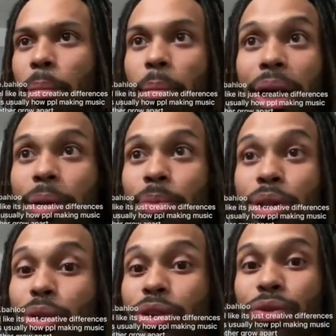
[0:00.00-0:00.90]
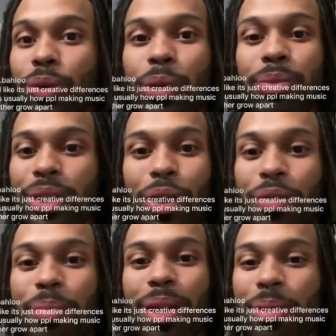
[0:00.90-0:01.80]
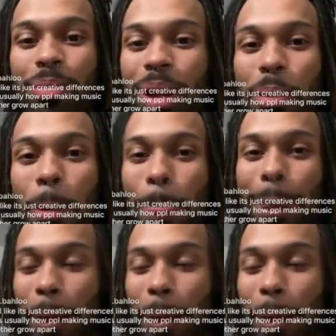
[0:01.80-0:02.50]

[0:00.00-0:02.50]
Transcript: Mike produces for himself and blah, blah, blah, blah.